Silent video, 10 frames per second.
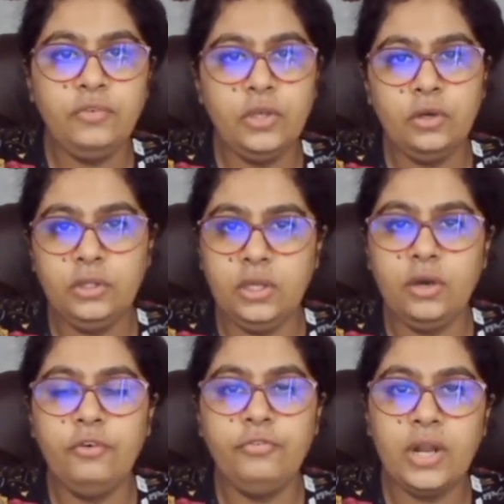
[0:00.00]

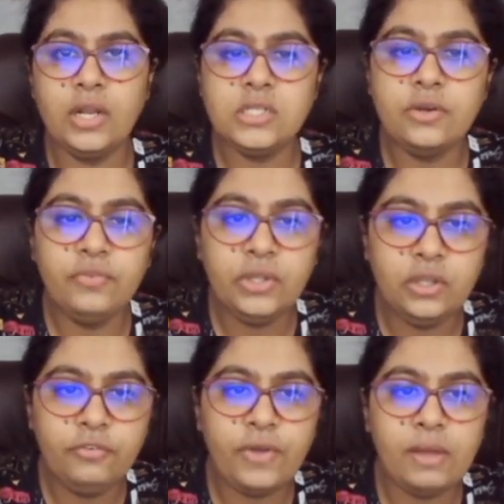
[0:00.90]
your friends or with
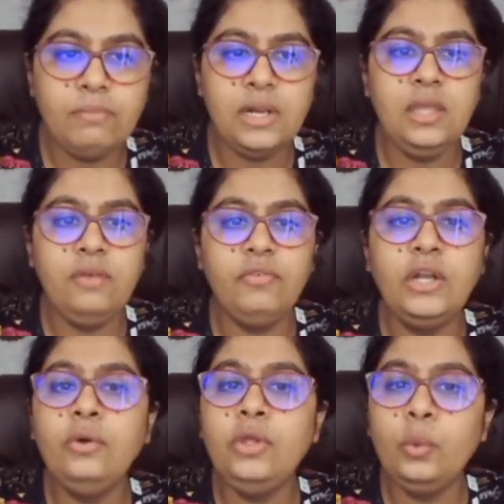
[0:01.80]
your family?
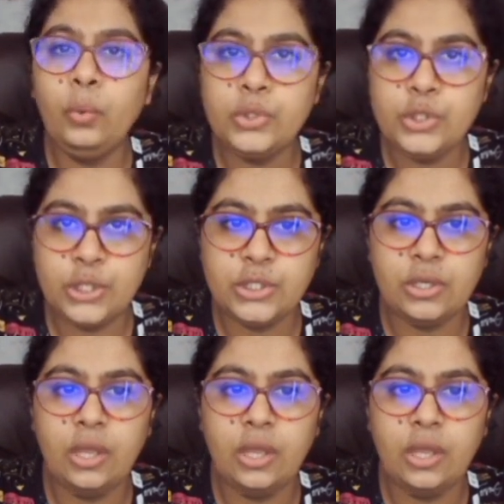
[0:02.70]
When do you watch it?